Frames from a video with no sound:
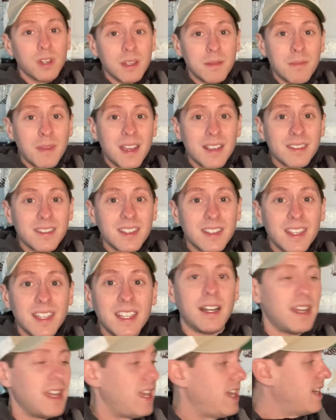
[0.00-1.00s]

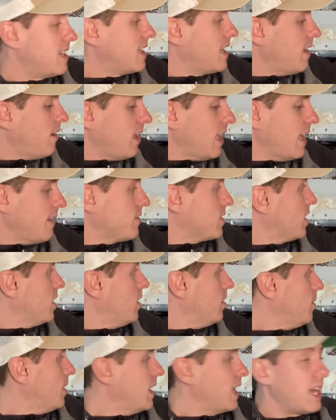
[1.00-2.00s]
messy, and now I'll have to
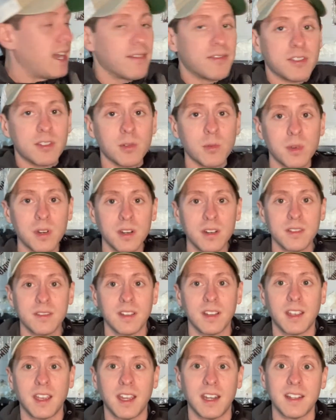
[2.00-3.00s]
go in afterwards
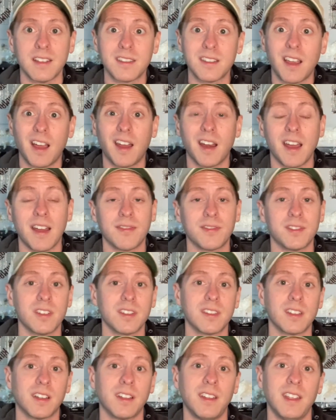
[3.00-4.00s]
and kind of saw it off just
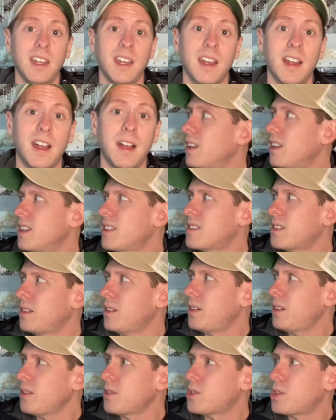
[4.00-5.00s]
to clean it up. It's a
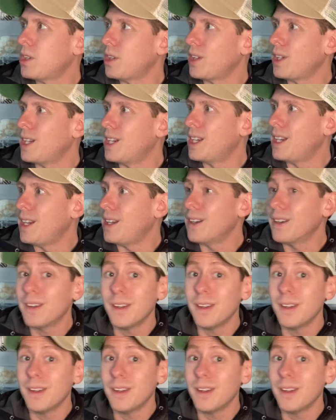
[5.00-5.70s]
little chilly in here.